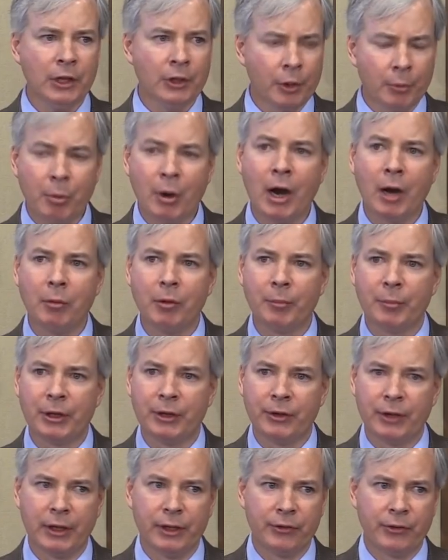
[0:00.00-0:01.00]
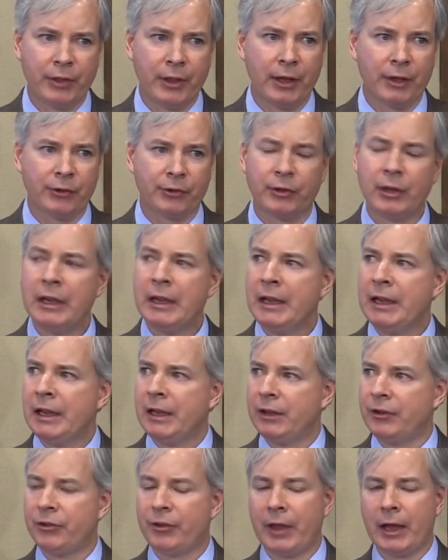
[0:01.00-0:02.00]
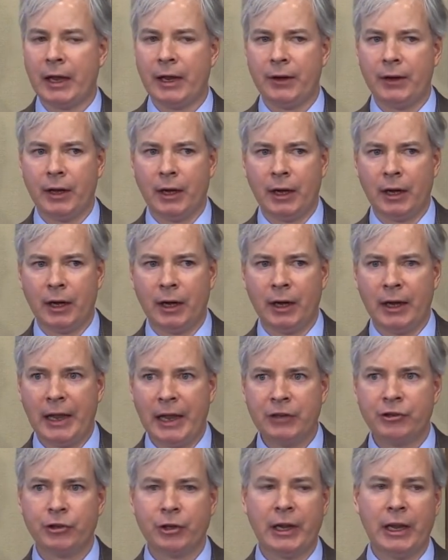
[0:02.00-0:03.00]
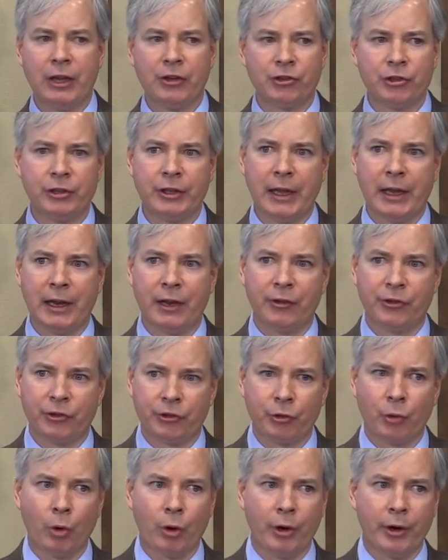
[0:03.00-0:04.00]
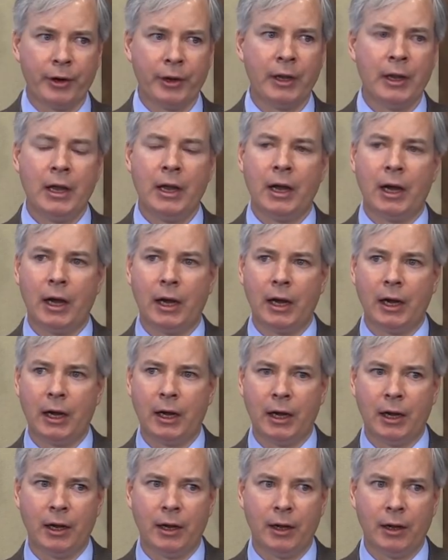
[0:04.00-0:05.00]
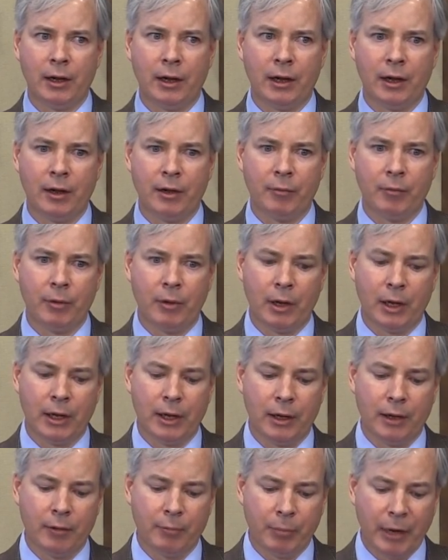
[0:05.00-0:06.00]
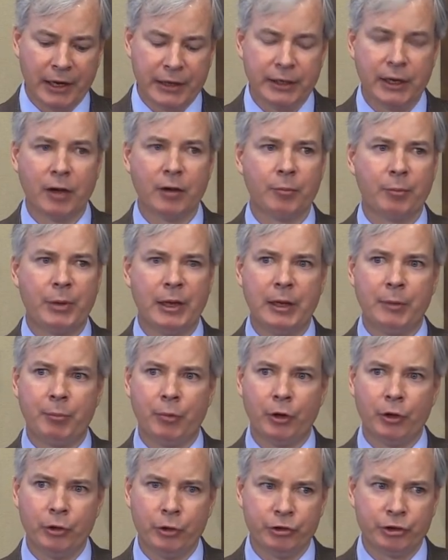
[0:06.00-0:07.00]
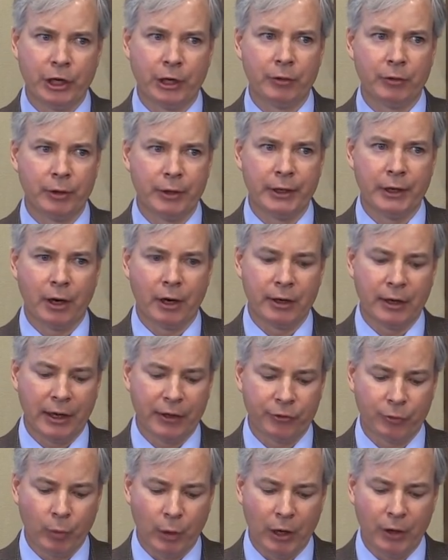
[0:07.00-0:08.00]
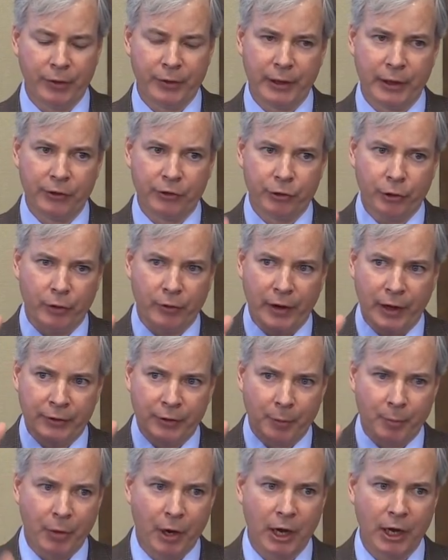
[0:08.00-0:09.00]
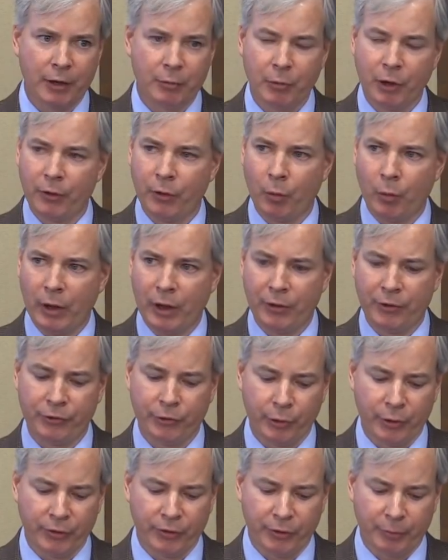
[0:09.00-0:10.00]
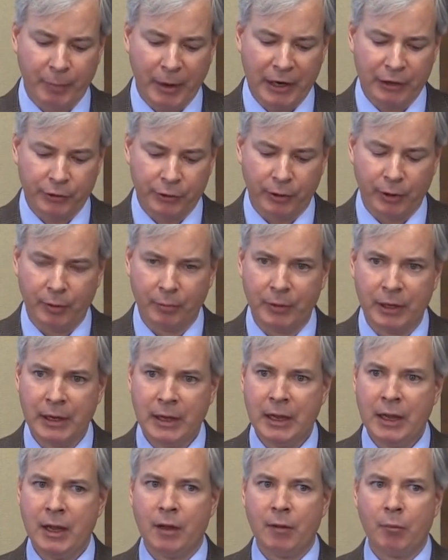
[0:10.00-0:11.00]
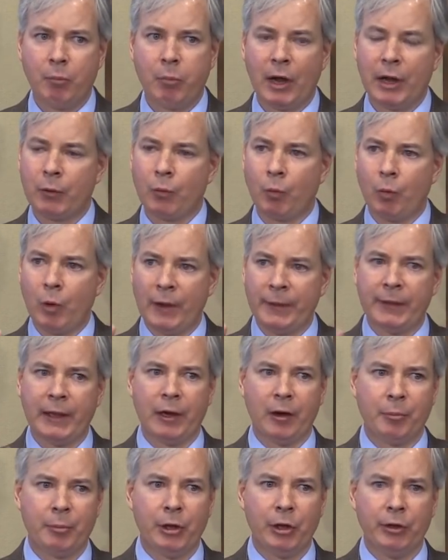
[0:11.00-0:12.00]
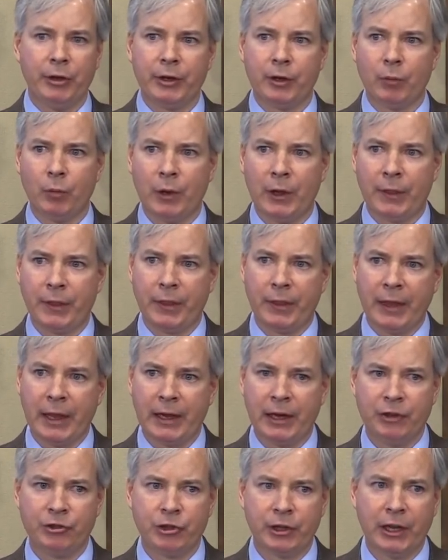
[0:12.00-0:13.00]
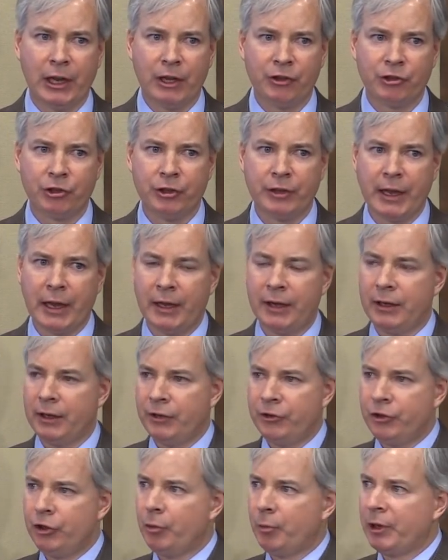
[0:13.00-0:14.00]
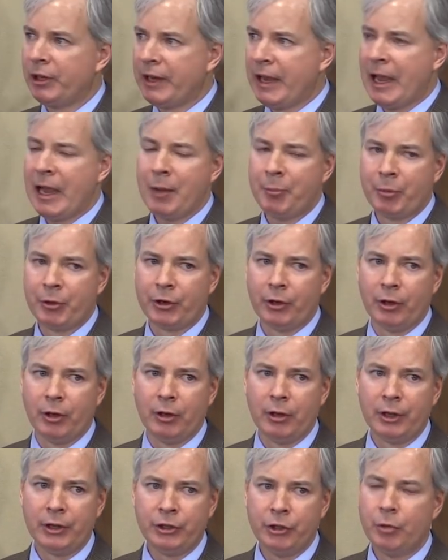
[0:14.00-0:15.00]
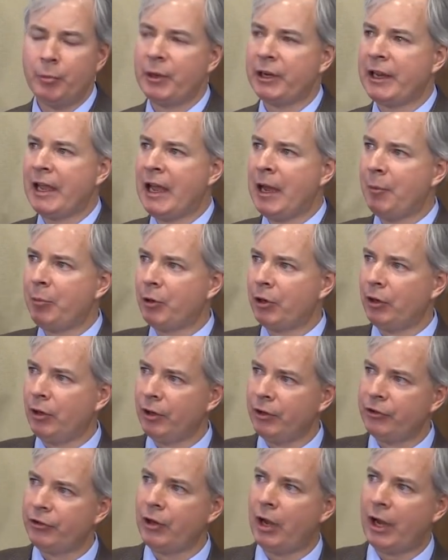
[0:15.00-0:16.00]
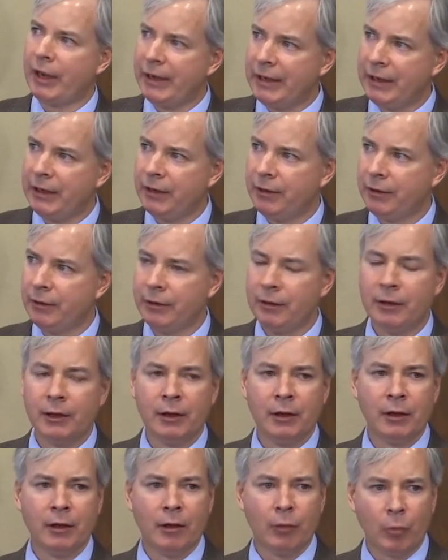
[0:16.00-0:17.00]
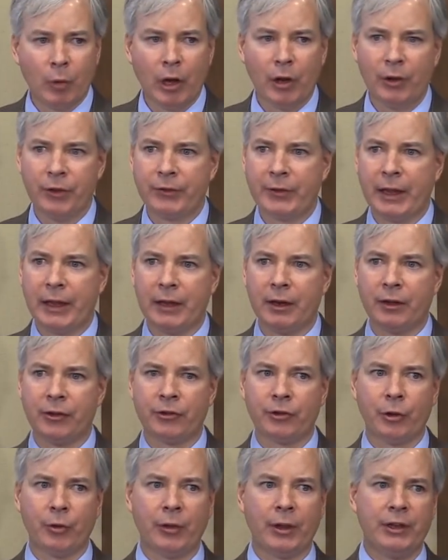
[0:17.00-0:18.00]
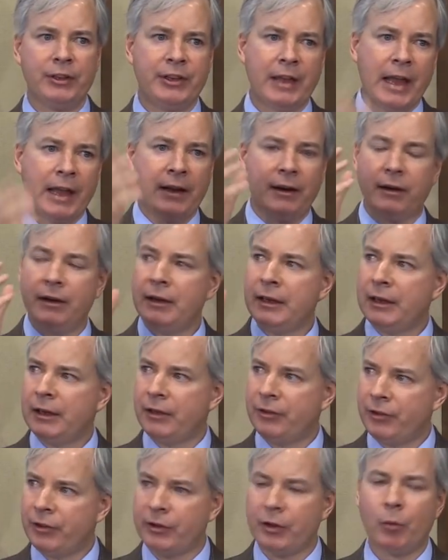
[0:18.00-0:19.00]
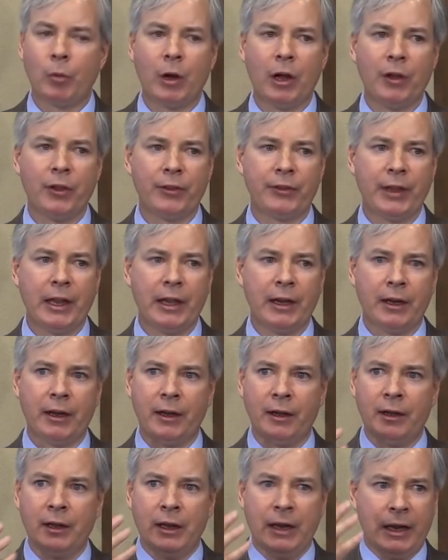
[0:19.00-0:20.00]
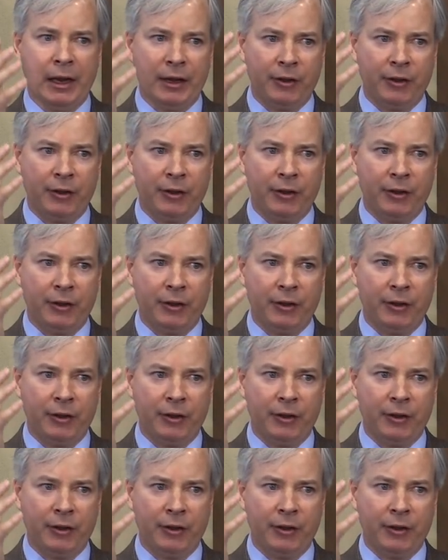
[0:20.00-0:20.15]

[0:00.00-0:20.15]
The problem is this, is that education debt has soared by young people who generally are less wealthy and sort of at the bottom of the wealth sort of spectrum. But what they are building with that education debt is human capital. And human capital is not in wealth data, so the debt is in the wealth data.